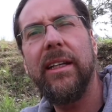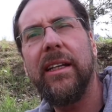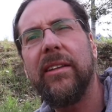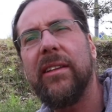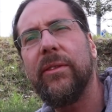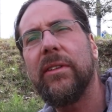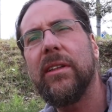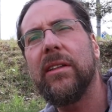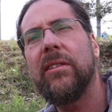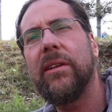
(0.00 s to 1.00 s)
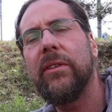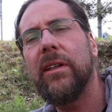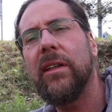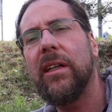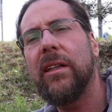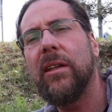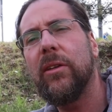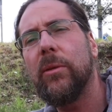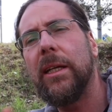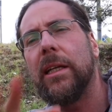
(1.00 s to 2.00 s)
and then seven, and
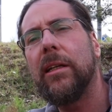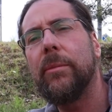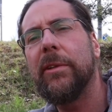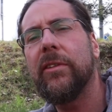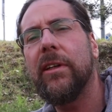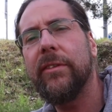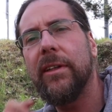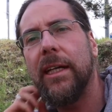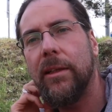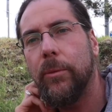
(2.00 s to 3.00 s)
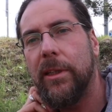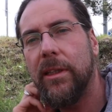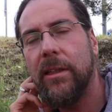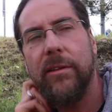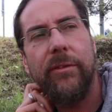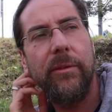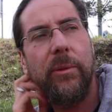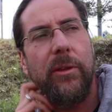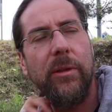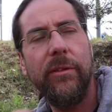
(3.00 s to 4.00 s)
then 20 kilometers after that, we do
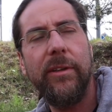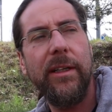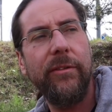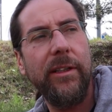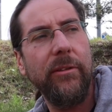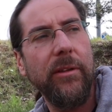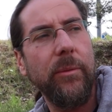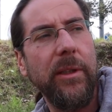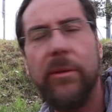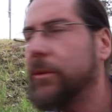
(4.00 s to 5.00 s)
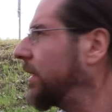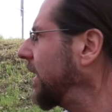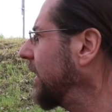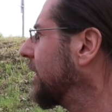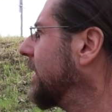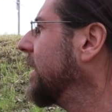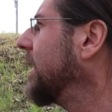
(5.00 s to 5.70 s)
the 500. We're there.